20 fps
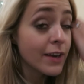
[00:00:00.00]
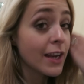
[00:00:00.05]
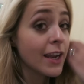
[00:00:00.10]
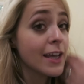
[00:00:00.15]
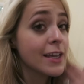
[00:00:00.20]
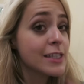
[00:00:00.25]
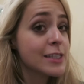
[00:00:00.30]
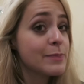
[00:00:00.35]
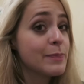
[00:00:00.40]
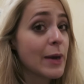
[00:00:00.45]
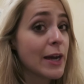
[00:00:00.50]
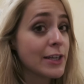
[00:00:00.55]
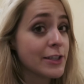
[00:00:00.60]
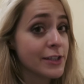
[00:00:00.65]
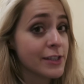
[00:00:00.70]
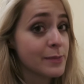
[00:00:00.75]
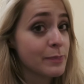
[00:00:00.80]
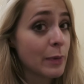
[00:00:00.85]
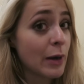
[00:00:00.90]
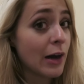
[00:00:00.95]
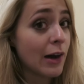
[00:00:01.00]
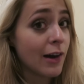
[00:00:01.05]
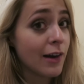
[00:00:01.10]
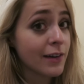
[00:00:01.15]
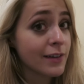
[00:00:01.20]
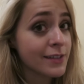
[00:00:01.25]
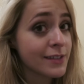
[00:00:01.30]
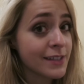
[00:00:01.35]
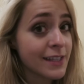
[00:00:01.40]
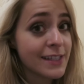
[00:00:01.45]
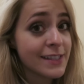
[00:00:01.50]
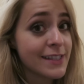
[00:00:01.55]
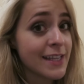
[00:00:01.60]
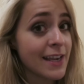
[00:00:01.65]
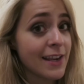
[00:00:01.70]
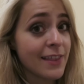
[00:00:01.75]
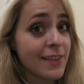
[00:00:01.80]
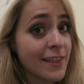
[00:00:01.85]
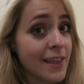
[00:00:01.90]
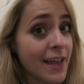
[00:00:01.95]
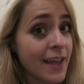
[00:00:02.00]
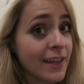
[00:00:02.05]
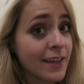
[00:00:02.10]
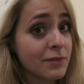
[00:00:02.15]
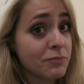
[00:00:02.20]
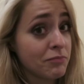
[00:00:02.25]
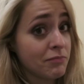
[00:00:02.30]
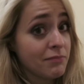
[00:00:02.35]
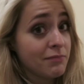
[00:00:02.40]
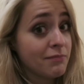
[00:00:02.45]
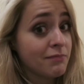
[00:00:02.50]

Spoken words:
realise badgers barked. Is that a thing?